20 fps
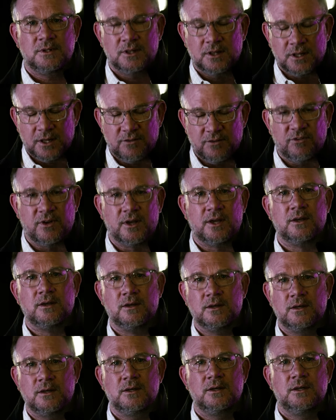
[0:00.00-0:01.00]
living
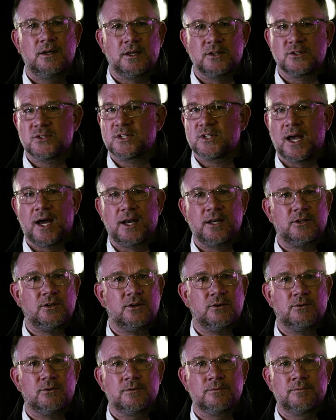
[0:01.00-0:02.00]
inside of
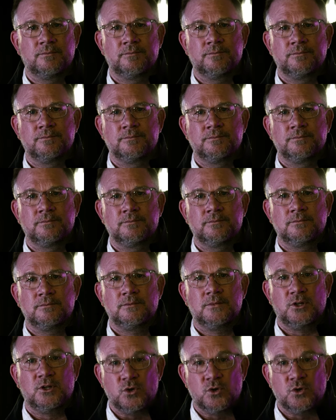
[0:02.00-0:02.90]
you.